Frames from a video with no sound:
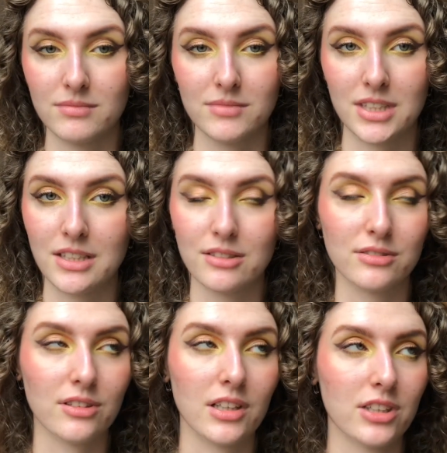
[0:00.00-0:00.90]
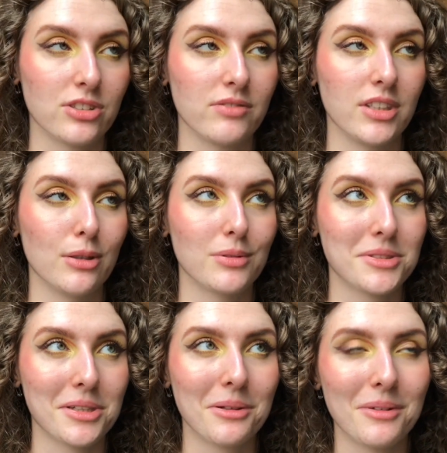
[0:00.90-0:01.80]
seasonal collection videos.
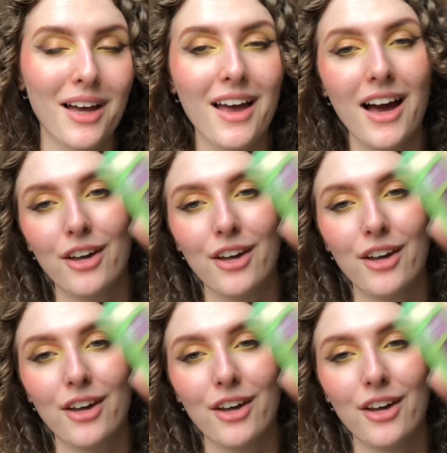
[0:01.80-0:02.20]
So I